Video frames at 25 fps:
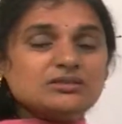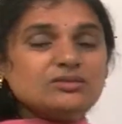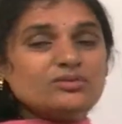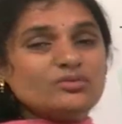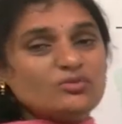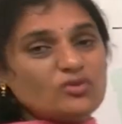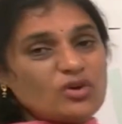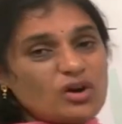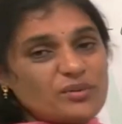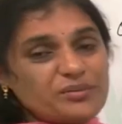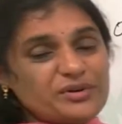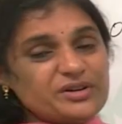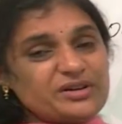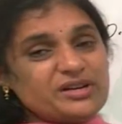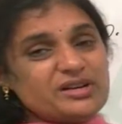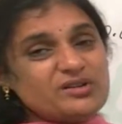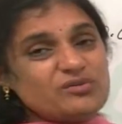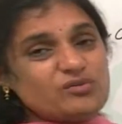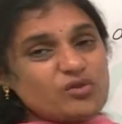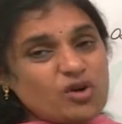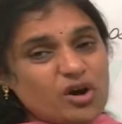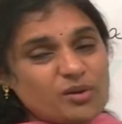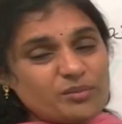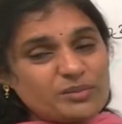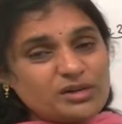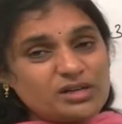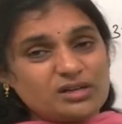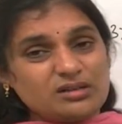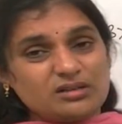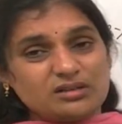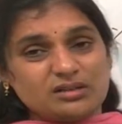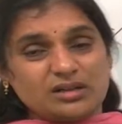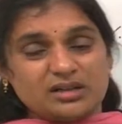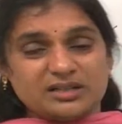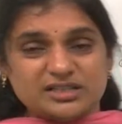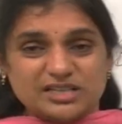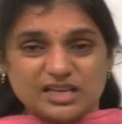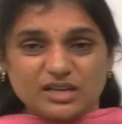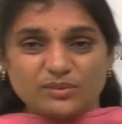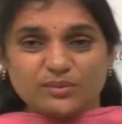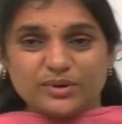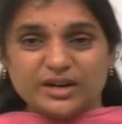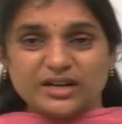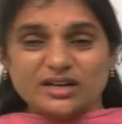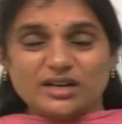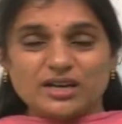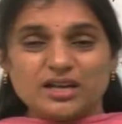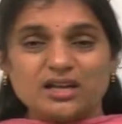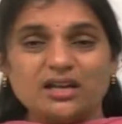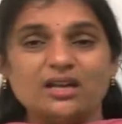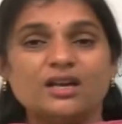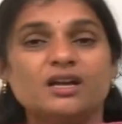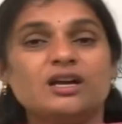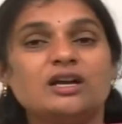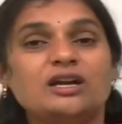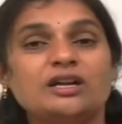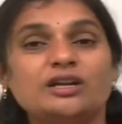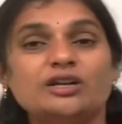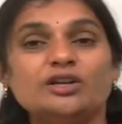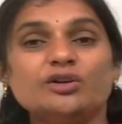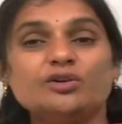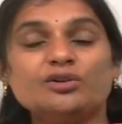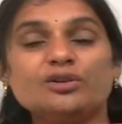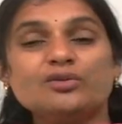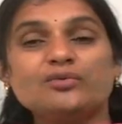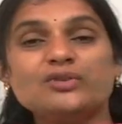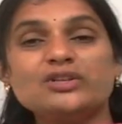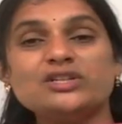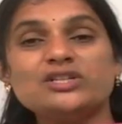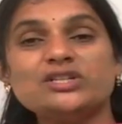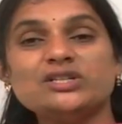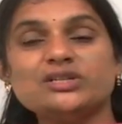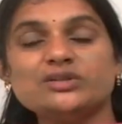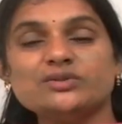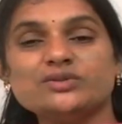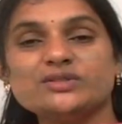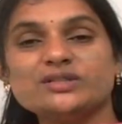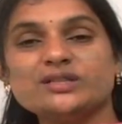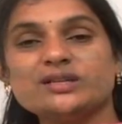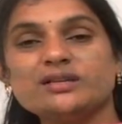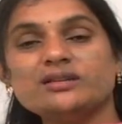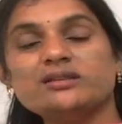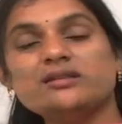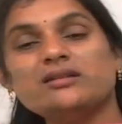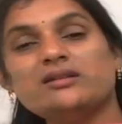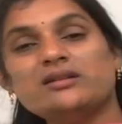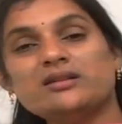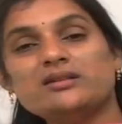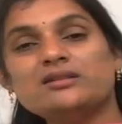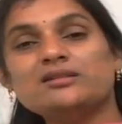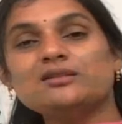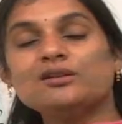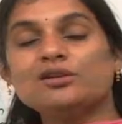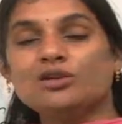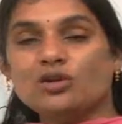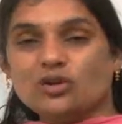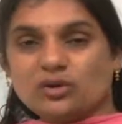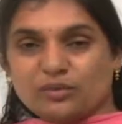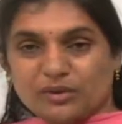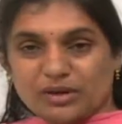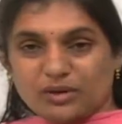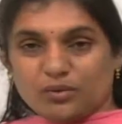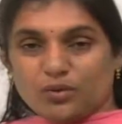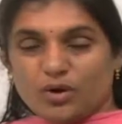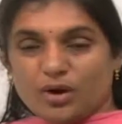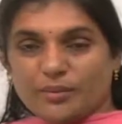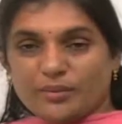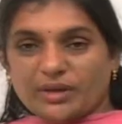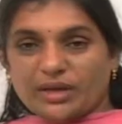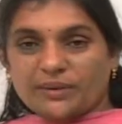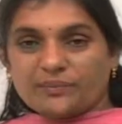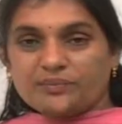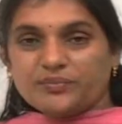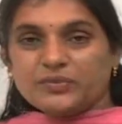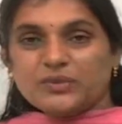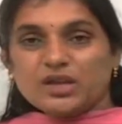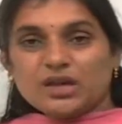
warmer and warmer day by day, due to which you see there is global warming.